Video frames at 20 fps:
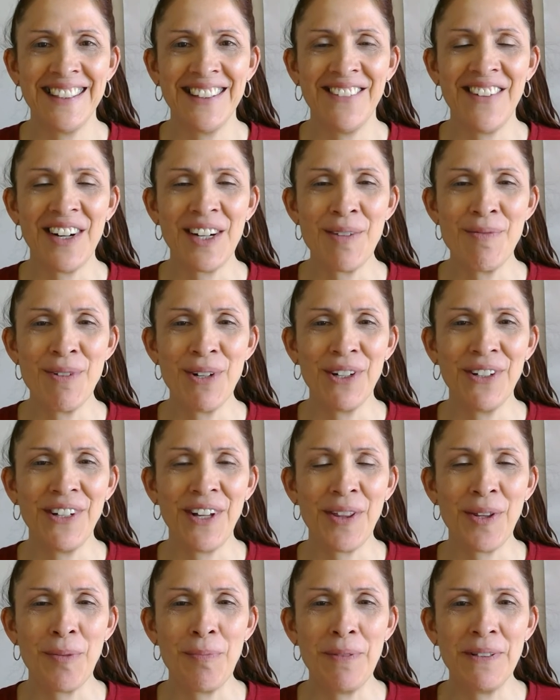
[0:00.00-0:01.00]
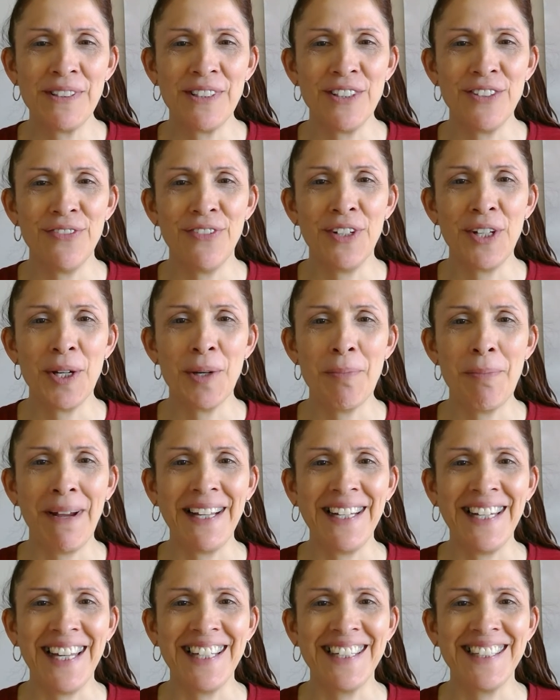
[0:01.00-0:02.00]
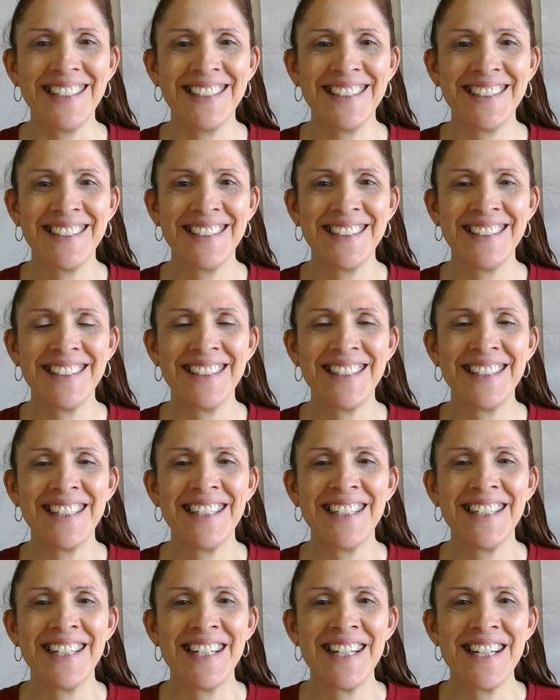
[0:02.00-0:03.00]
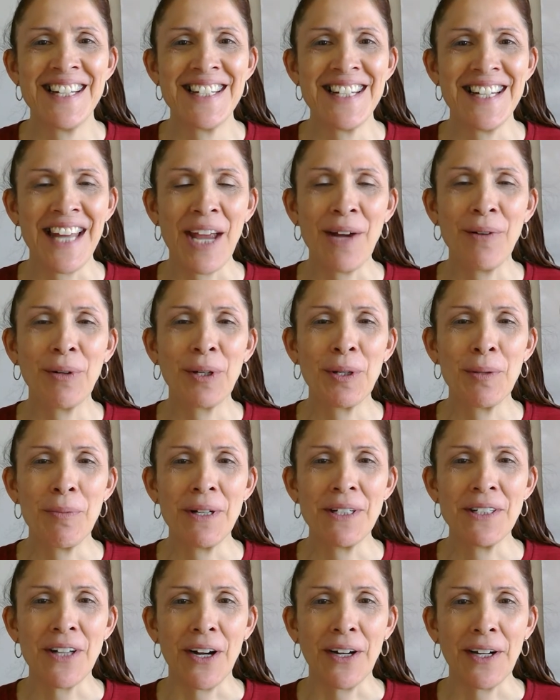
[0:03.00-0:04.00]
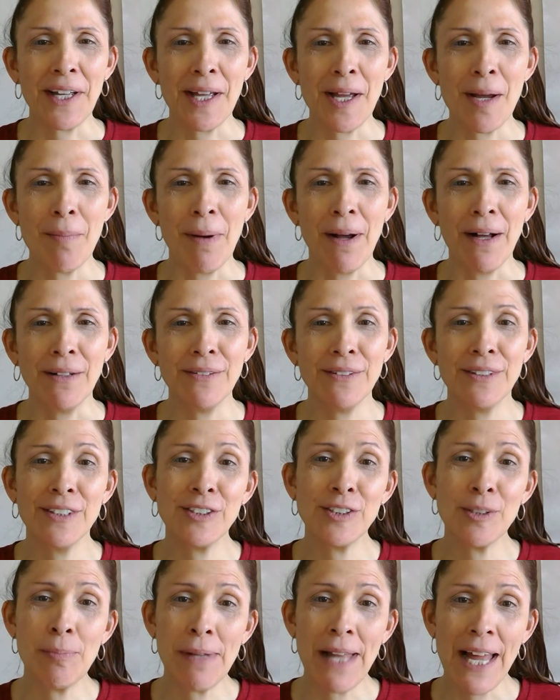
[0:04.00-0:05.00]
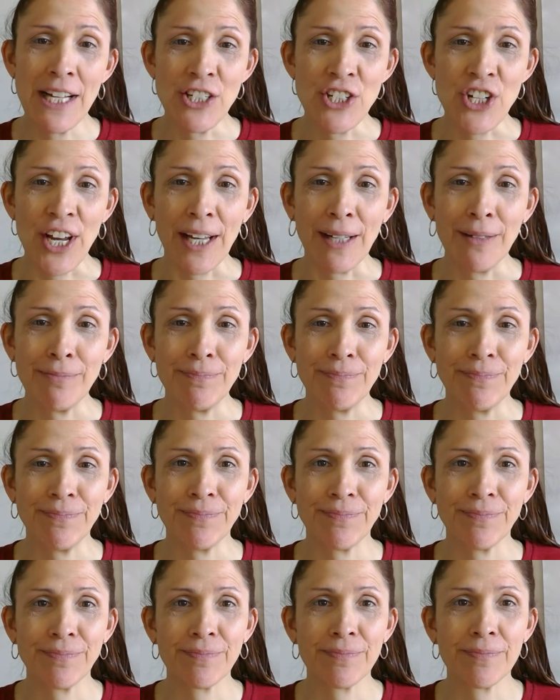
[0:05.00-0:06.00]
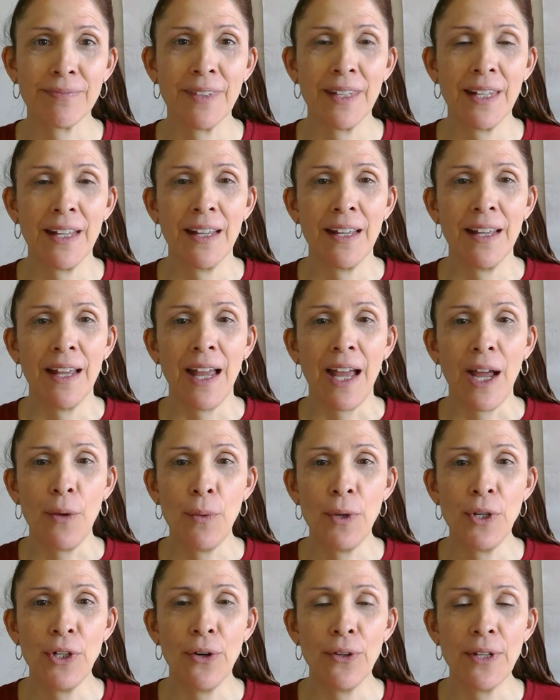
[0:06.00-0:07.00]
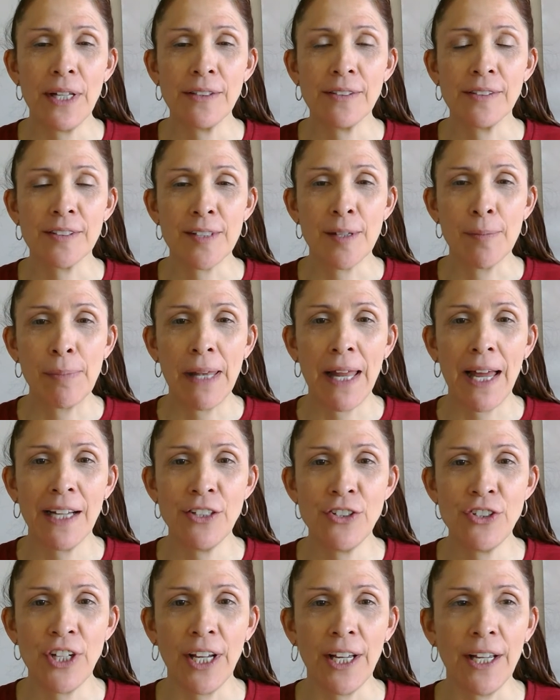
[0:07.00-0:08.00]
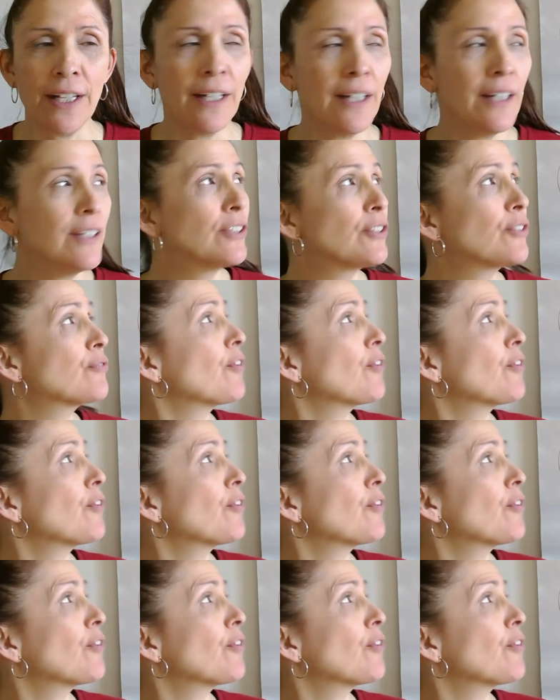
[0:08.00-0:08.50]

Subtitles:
Welcome to another business video by Nan. Today we're going to be talking about the supply chain. And we know that the supply chain is